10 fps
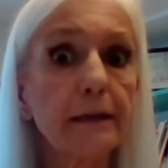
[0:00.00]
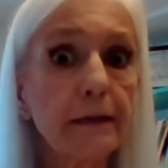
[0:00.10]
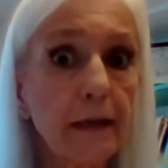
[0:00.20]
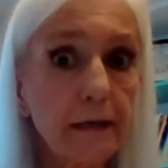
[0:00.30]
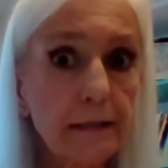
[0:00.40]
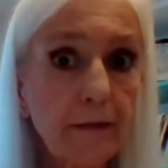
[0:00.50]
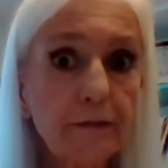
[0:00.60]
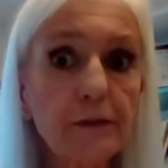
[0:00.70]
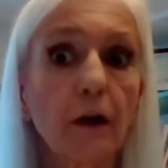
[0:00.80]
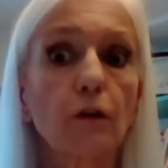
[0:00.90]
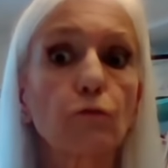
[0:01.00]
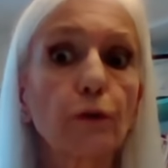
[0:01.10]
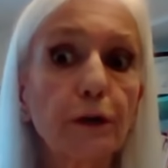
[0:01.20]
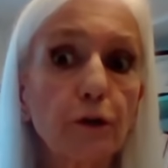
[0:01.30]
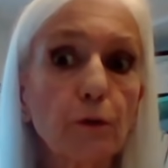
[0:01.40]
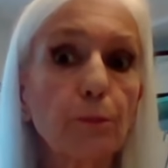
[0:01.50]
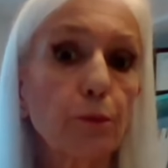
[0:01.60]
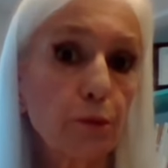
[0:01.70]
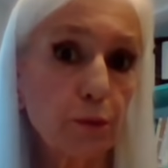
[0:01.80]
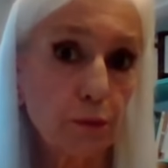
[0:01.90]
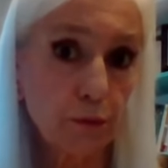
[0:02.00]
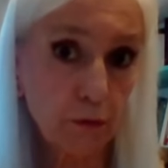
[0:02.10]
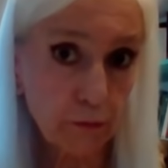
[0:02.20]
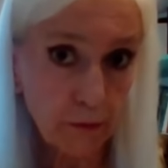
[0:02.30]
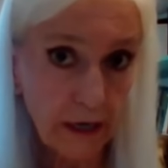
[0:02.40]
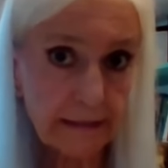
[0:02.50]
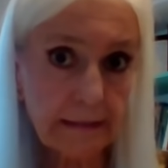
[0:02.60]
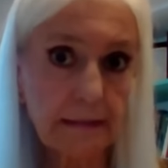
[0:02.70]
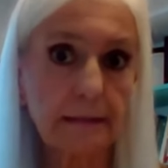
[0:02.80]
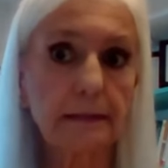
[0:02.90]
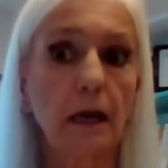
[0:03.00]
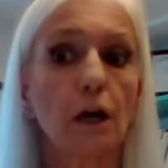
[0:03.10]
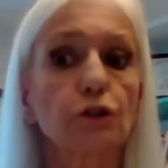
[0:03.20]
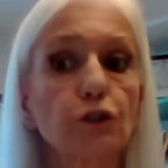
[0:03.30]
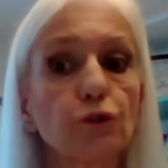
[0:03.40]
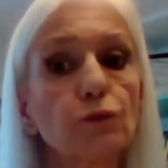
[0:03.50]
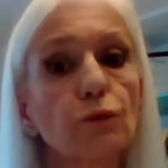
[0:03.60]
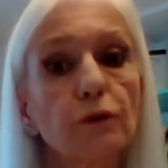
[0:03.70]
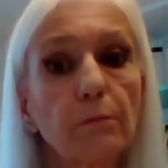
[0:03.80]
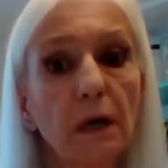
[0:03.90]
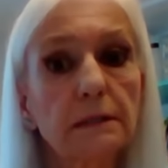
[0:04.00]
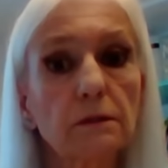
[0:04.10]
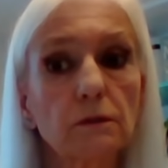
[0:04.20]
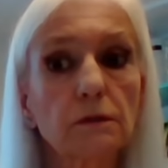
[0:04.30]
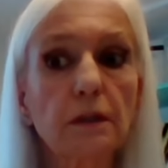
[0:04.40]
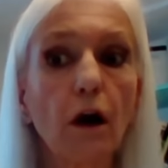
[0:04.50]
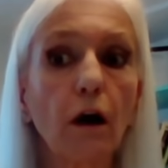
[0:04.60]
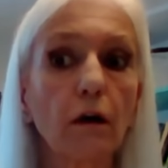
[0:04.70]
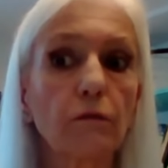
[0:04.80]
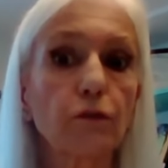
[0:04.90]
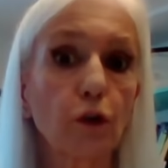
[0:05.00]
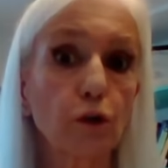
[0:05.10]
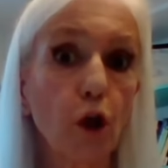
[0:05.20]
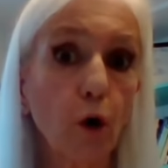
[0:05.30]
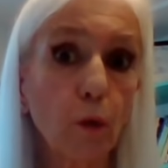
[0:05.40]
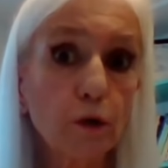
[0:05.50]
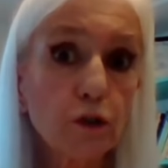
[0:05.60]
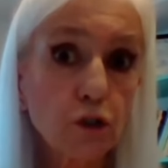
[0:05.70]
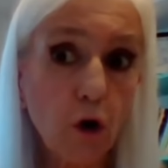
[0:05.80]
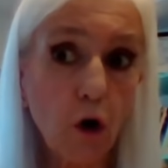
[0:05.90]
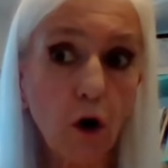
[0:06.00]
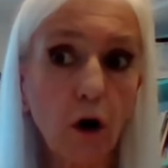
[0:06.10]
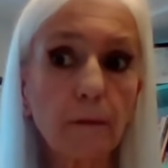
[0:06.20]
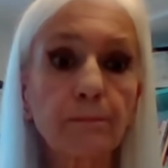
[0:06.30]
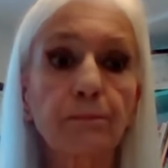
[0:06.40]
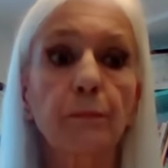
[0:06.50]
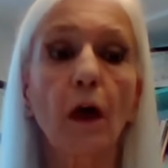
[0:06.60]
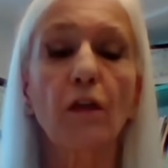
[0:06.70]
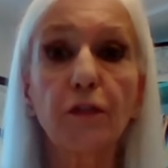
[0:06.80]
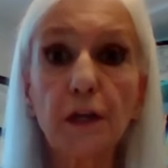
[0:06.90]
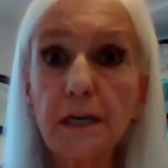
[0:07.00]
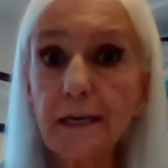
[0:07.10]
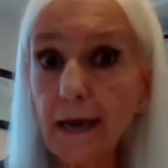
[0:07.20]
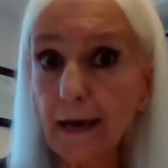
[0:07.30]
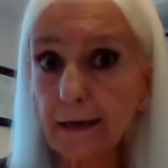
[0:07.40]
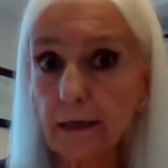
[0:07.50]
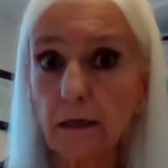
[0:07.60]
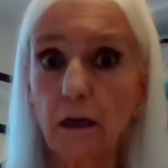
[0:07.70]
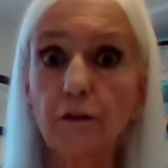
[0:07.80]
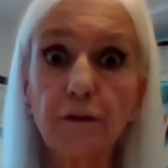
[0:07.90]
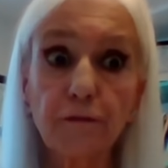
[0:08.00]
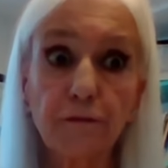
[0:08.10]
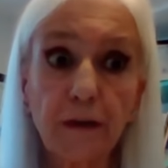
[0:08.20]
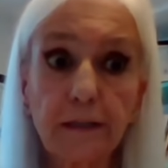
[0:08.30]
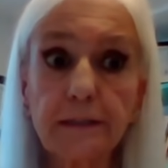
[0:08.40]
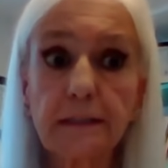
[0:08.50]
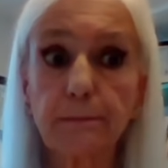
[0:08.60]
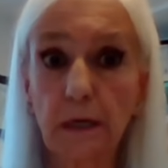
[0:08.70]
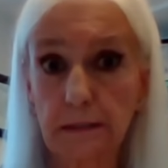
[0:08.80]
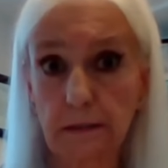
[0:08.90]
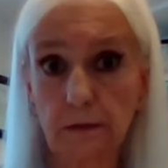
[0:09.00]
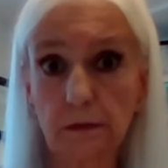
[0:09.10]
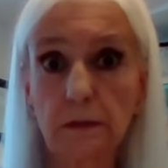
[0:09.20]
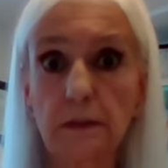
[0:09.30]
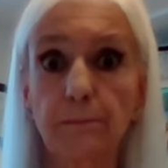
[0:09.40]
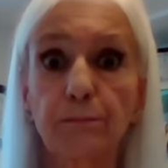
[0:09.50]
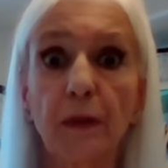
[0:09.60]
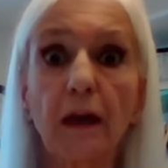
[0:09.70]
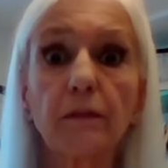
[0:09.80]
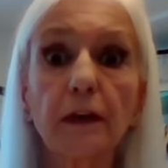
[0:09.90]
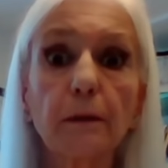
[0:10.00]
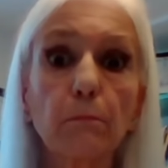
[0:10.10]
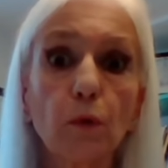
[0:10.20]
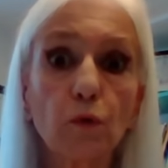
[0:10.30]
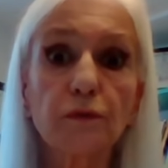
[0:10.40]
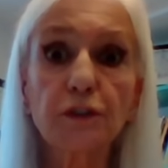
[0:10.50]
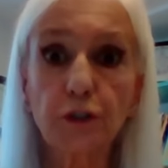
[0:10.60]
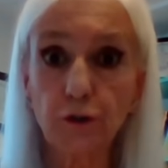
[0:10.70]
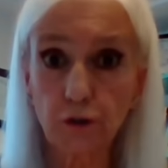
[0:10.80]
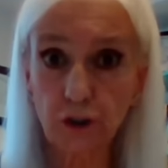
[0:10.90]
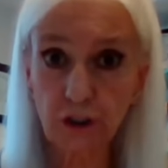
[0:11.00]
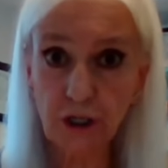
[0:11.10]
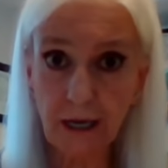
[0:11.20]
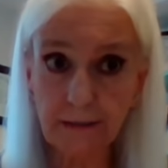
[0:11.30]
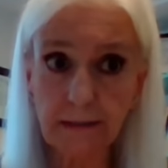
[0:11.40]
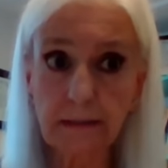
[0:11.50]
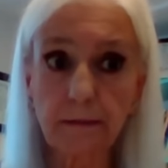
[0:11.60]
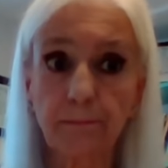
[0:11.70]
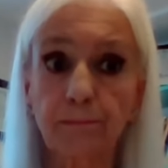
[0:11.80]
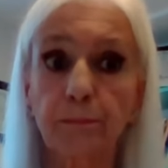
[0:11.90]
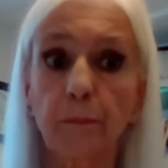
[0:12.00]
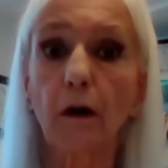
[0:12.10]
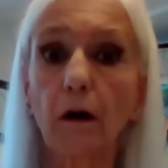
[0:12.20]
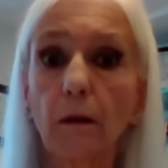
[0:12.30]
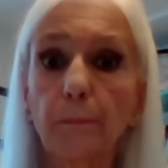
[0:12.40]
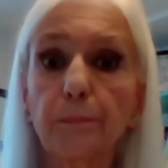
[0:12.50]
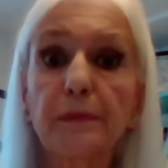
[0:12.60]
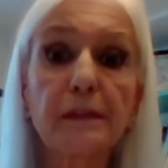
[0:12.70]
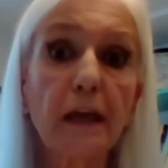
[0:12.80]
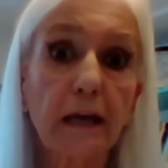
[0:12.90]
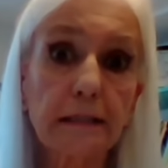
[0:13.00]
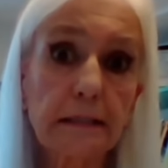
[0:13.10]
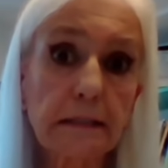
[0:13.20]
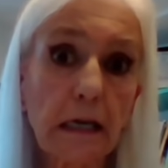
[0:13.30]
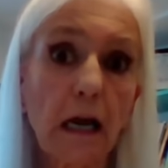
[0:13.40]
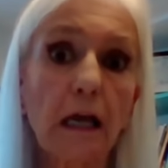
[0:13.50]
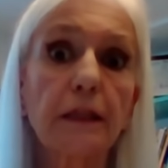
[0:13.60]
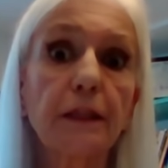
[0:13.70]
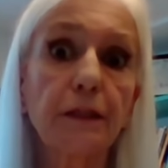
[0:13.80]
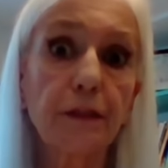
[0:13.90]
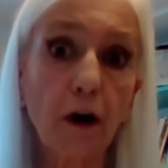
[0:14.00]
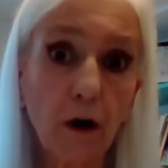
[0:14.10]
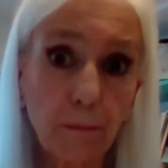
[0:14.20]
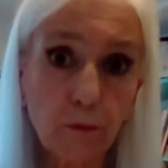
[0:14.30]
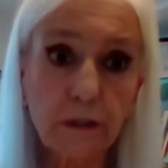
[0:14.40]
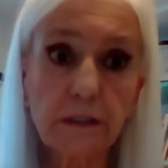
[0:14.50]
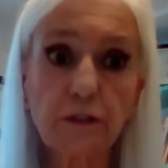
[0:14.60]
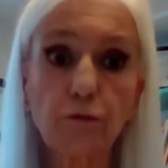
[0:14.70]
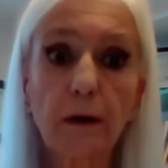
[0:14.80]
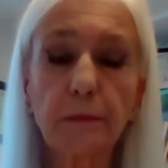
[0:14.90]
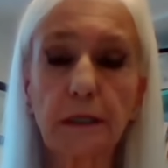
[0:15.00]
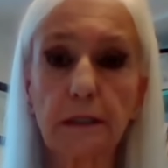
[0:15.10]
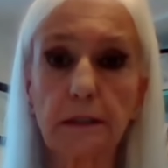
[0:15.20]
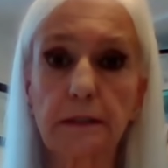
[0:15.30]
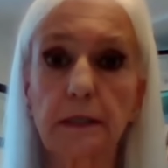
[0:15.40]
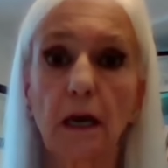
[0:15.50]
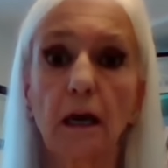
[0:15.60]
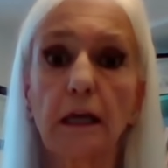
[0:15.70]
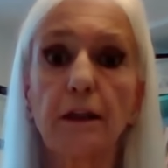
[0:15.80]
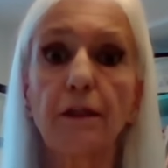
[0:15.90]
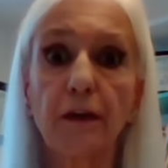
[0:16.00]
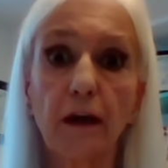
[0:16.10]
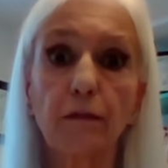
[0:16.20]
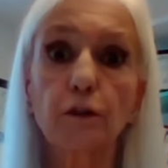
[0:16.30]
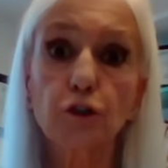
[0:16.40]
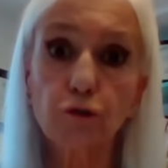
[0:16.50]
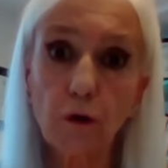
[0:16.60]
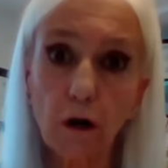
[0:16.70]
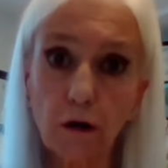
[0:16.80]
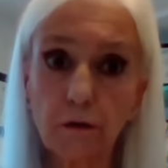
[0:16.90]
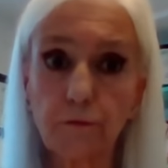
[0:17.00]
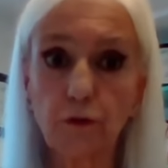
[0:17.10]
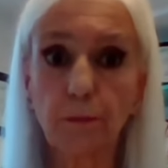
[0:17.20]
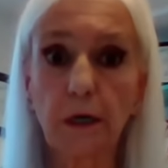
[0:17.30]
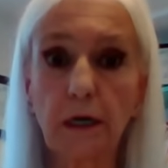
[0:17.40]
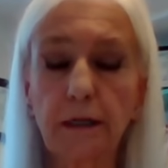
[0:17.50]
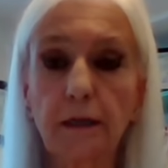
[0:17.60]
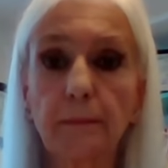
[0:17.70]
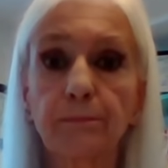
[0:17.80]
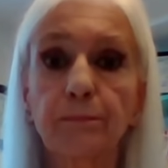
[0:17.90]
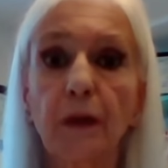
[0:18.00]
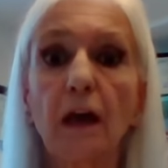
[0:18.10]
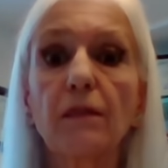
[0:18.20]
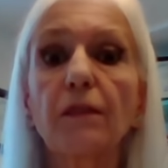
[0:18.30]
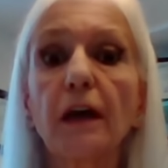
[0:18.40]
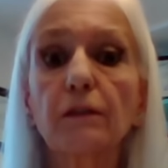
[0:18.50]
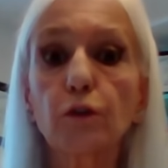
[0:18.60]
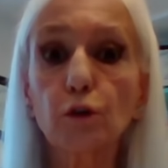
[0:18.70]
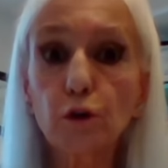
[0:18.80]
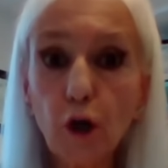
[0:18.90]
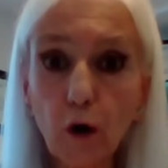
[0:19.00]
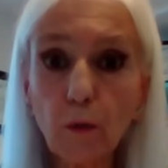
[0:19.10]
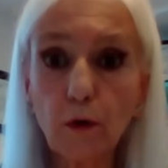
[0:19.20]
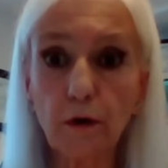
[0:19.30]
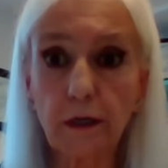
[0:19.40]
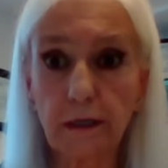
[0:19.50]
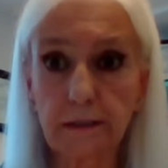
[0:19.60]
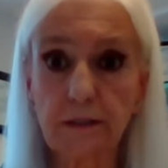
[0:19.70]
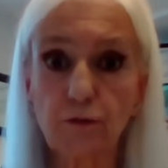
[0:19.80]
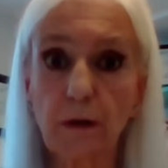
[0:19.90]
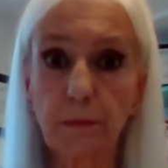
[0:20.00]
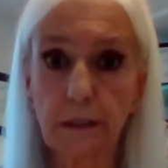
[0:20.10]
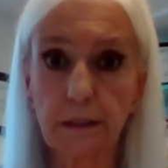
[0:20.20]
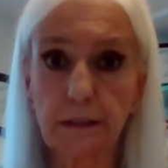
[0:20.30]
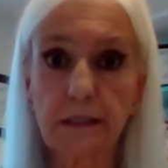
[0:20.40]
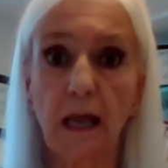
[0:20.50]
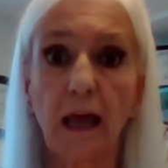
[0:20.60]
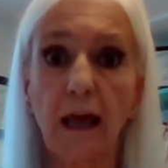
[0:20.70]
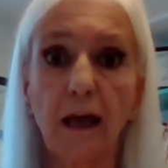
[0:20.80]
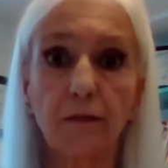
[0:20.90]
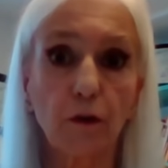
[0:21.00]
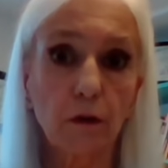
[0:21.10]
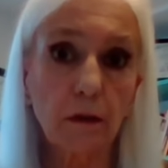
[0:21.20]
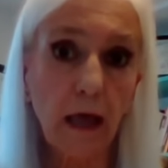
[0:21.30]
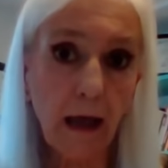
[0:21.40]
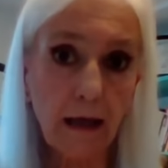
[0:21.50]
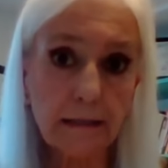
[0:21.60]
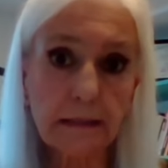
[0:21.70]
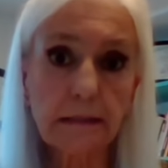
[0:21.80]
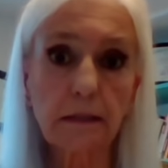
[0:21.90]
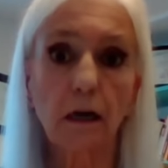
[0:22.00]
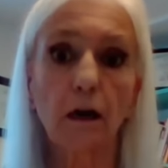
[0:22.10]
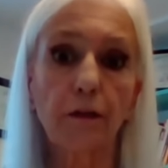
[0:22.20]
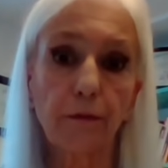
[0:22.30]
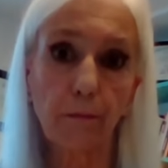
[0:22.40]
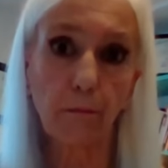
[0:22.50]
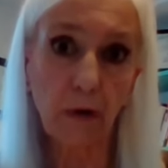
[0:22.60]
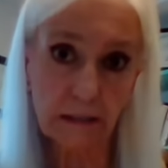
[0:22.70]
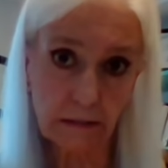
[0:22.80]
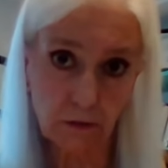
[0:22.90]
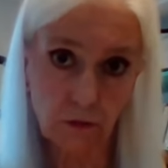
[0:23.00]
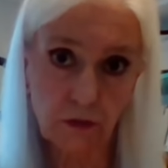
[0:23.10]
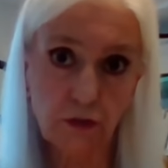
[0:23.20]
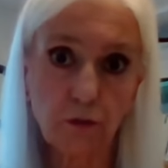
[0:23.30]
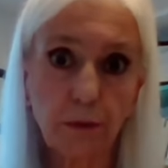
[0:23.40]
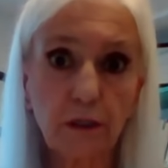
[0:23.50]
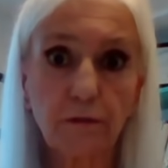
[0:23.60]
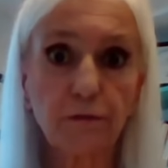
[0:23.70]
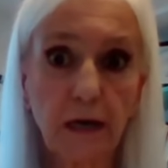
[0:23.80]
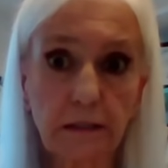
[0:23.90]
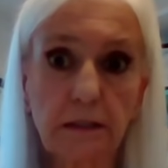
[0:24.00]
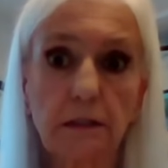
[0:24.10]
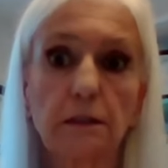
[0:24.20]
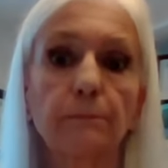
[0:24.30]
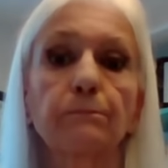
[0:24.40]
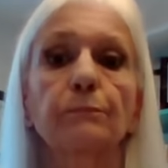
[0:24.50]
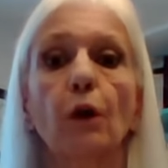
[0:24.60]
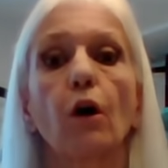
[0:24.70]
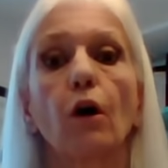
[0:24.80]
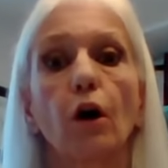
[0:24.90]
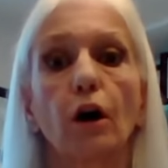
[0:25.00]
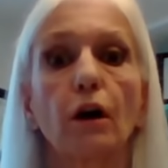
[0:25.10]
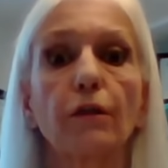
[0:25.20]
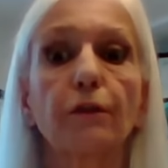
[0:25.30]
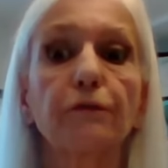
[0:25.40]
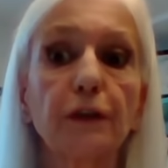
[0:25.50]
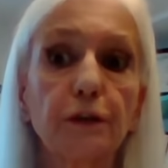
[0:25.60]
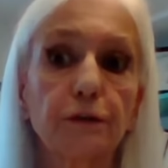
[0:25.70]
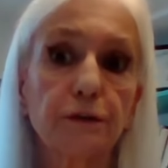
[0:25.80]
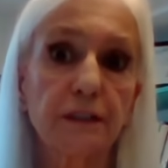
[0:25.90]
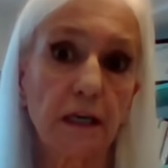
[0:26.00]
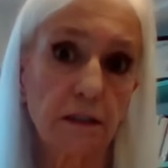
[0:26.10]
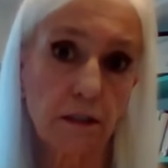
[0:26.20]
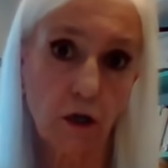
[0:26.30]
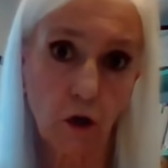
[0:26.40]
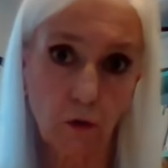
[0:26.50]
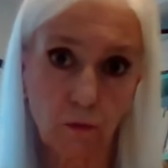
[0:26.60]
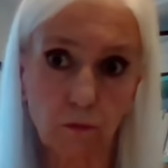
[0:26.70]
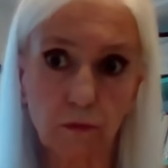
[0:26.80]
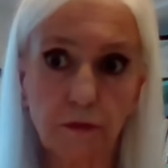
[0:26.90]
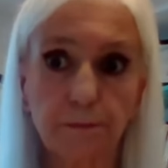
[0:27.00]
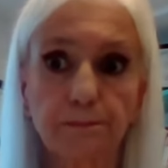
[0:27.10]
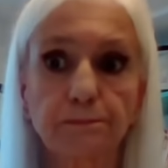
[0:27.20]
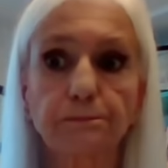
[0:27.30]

And next, rigor progresses to the muscles of the lower jaw, the neck, the face muscles, and then it moves to your chest. Next, the upper extremities, then the trunk of your body, and then the lower extremities. And the last muscles to be affected are the fingers and toes.